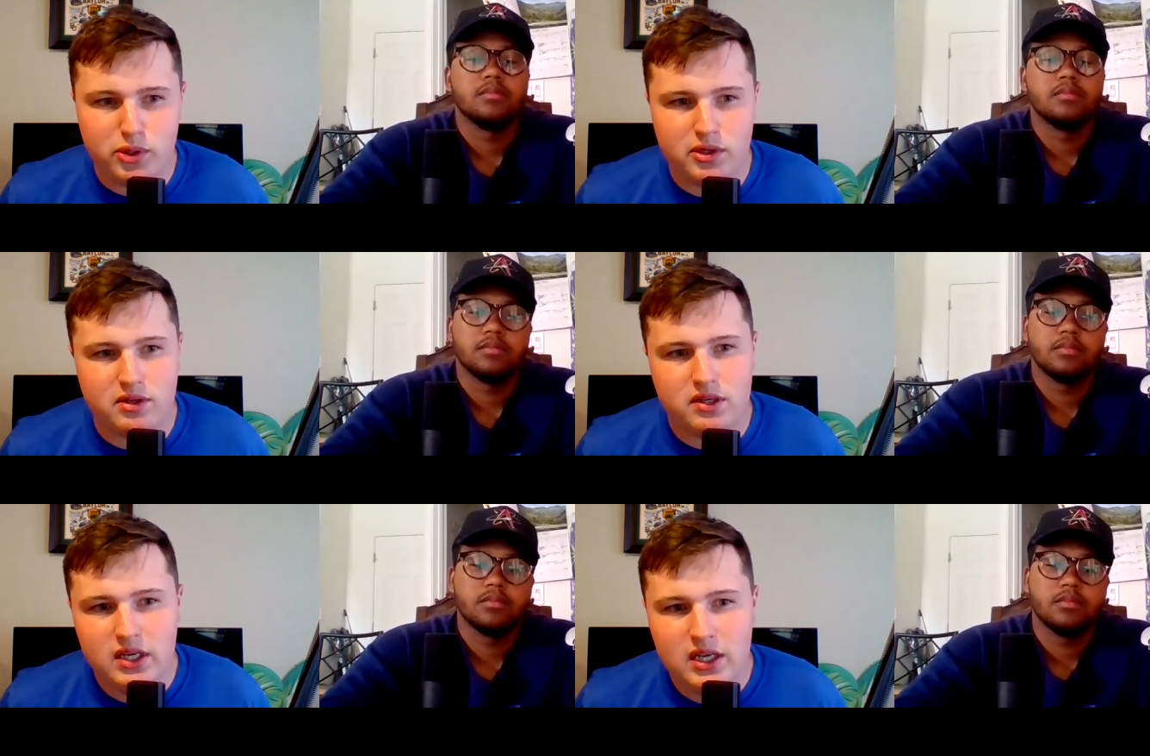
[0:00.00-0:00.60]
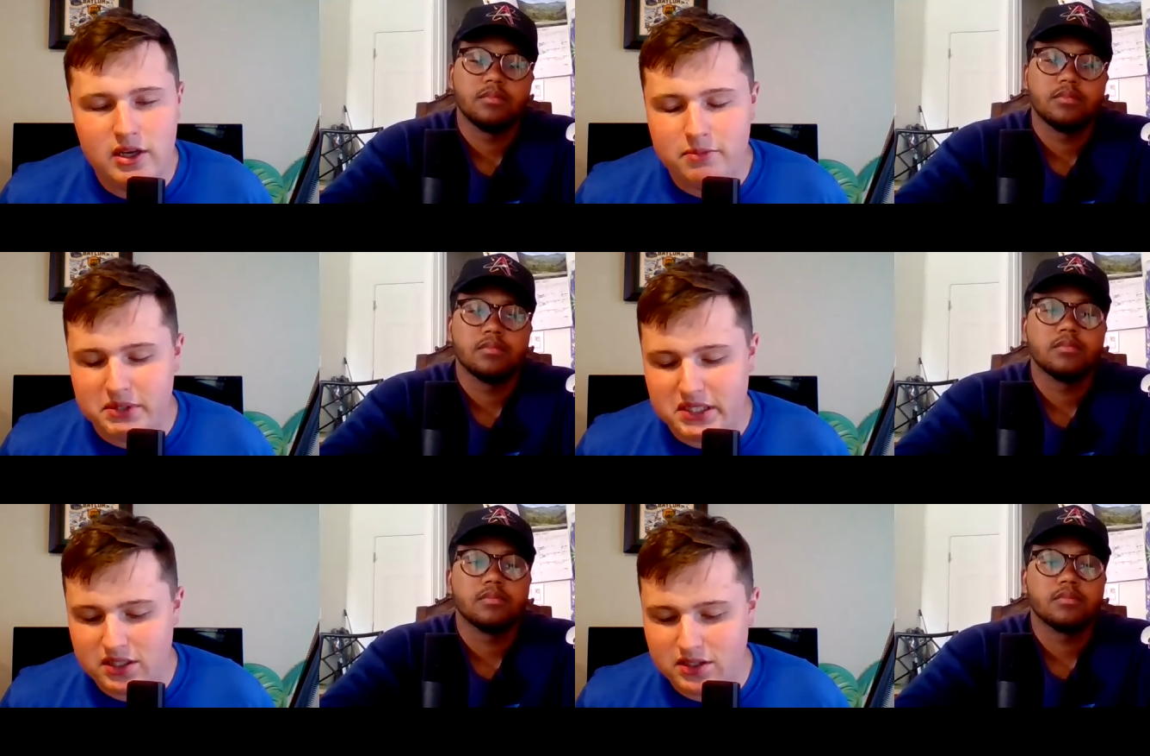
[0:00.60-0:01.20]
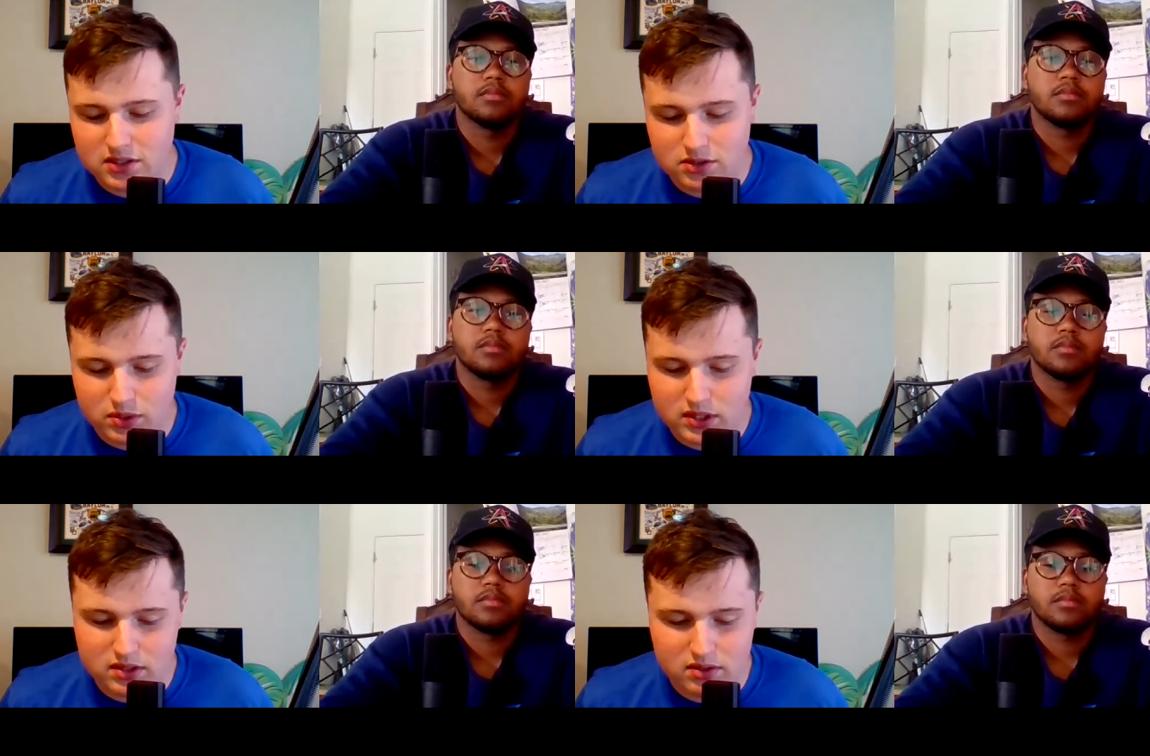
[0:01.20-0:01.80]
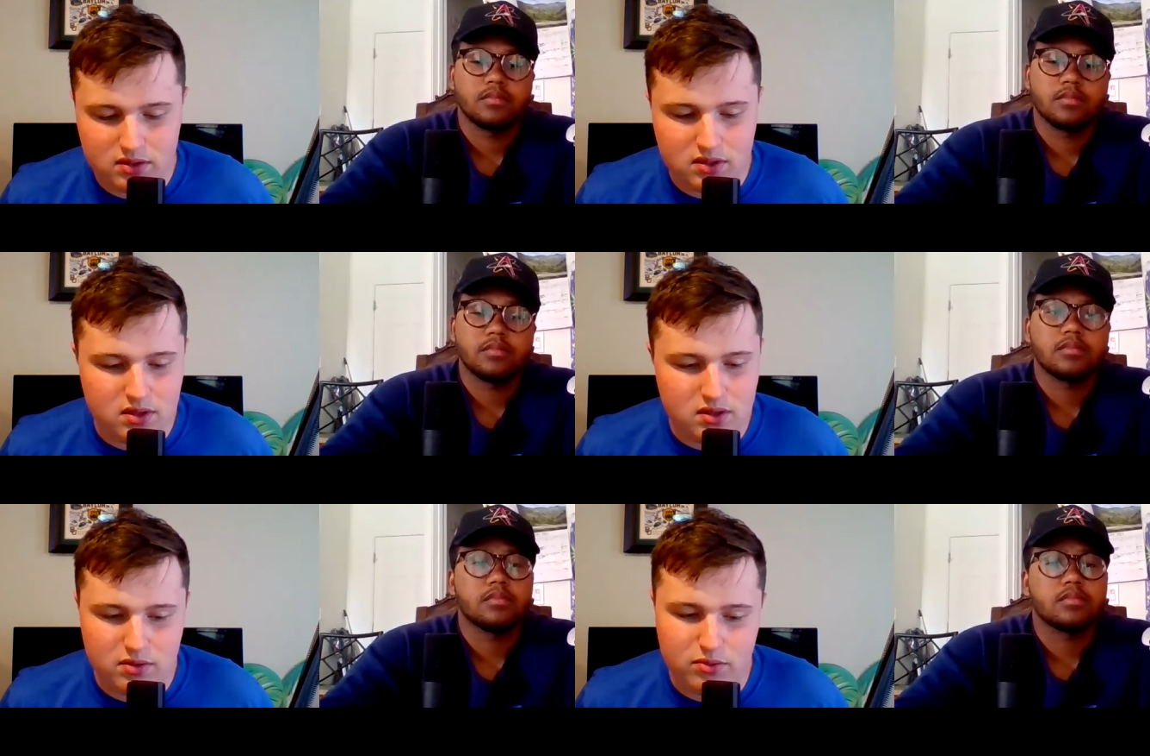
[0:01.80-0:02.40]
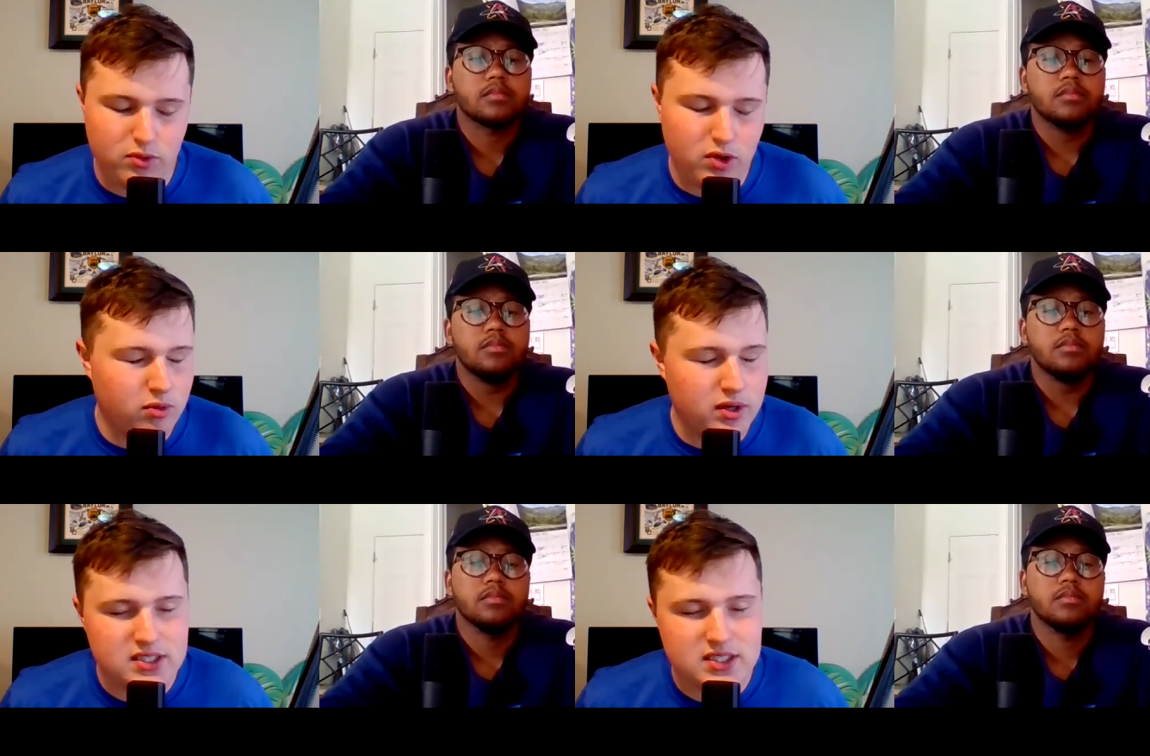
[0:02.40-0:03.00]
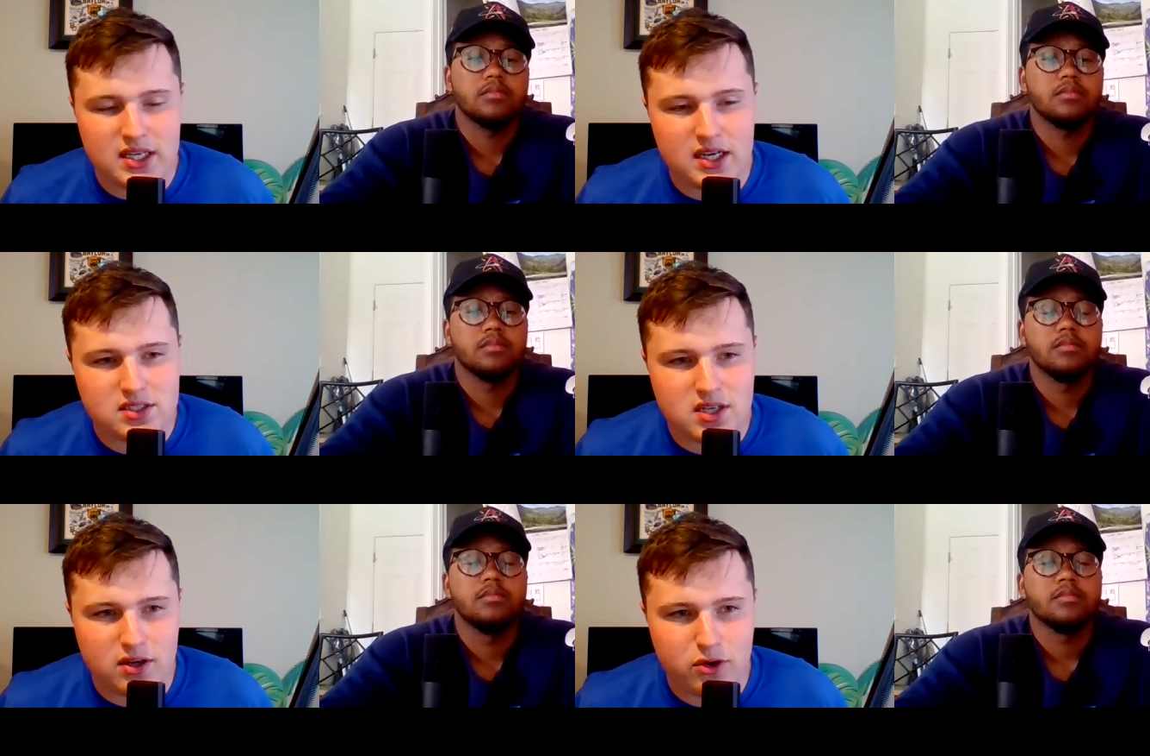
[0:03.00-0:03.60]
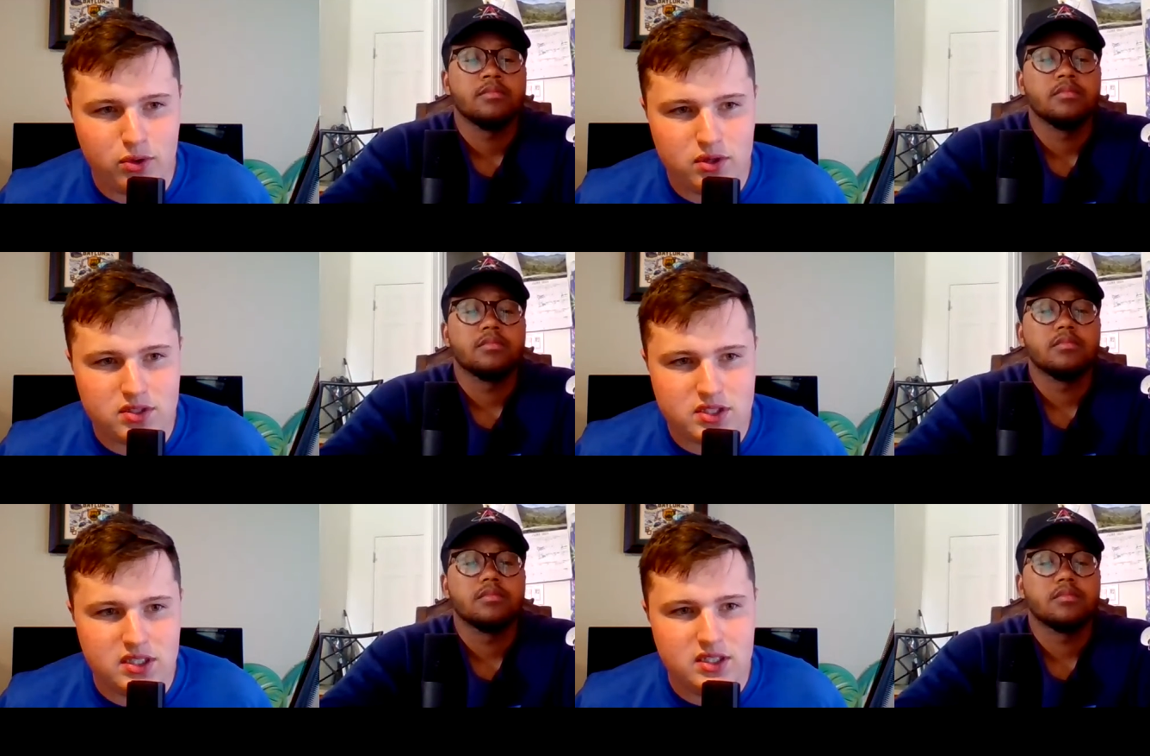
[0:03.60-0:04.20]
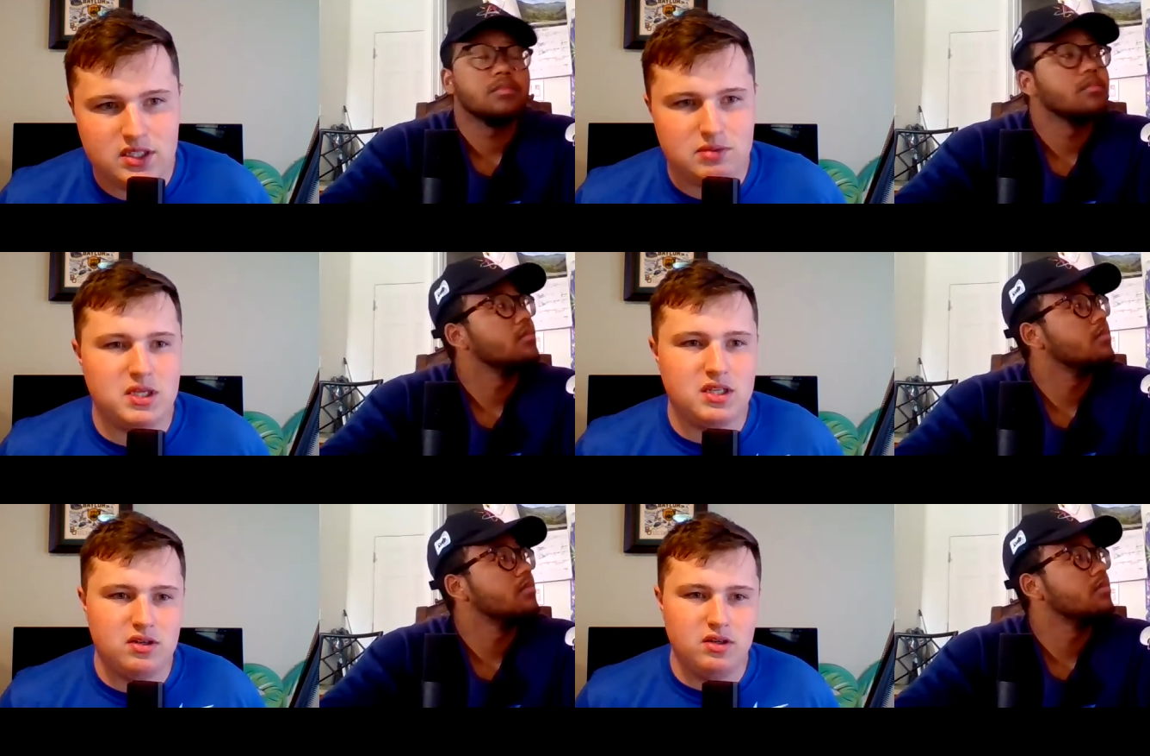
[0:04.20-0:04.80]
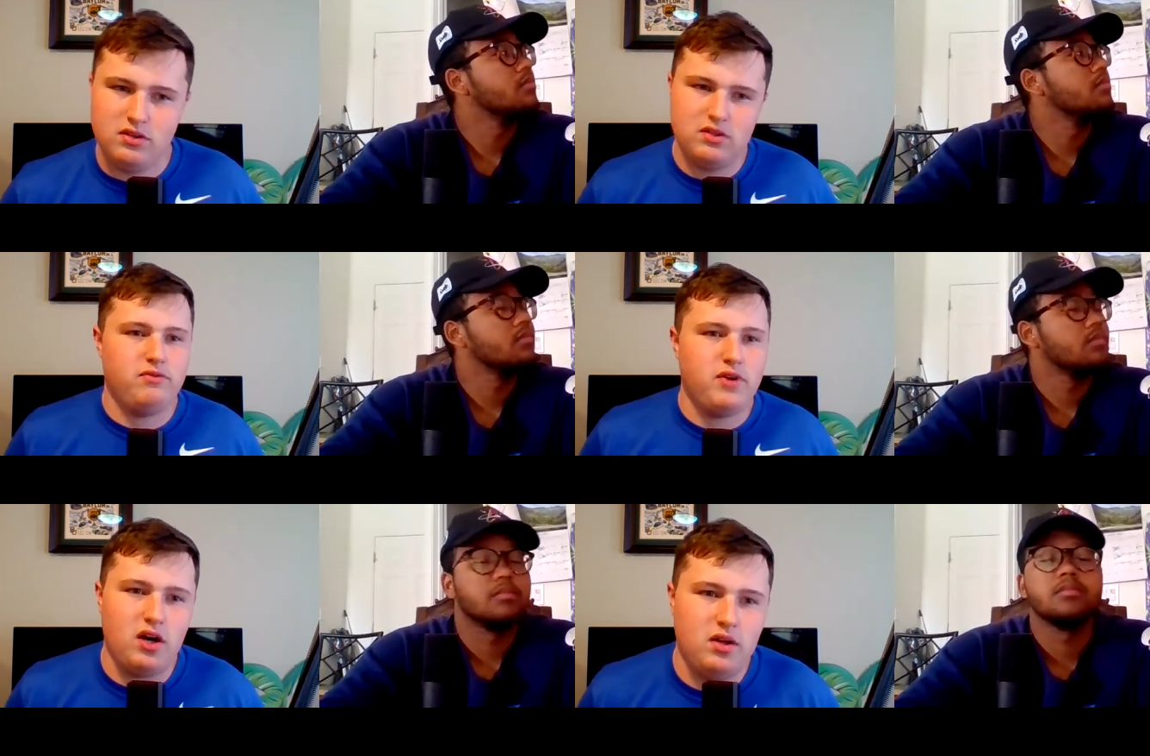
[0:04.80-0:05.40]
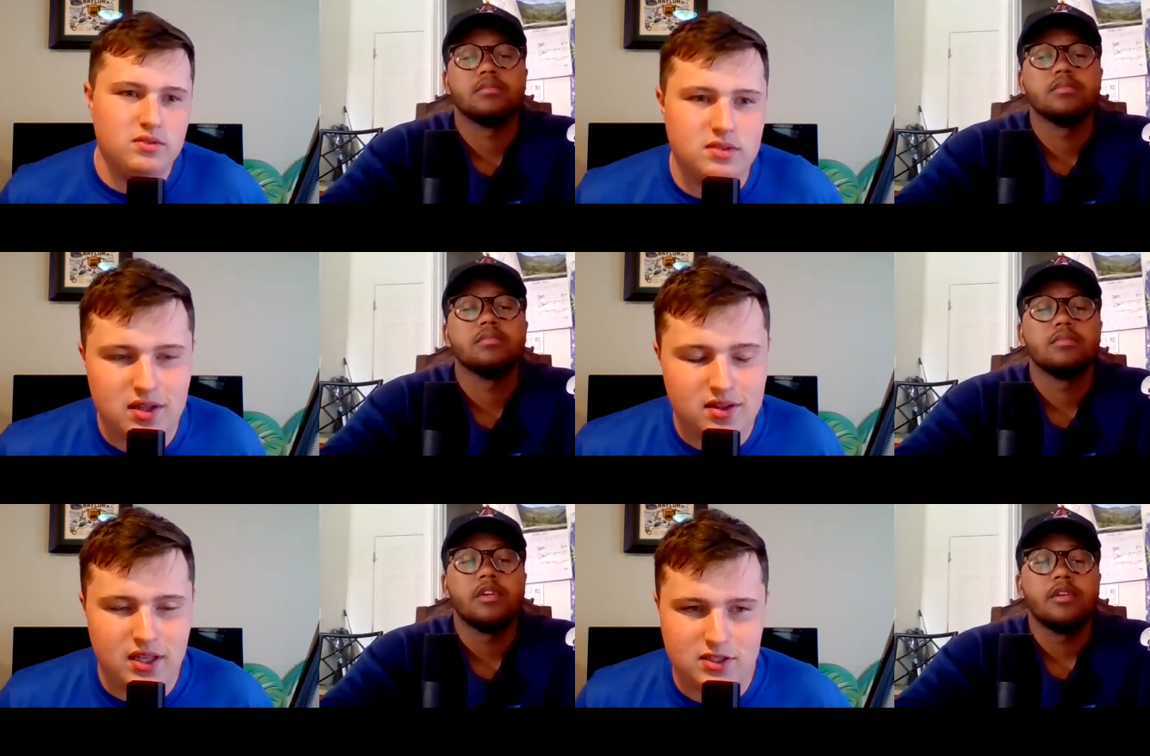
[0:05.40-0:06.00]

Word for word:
Speaker 1: important because we're going we don't want to see guys cut corners and end up getting hurt in the fall. Uh,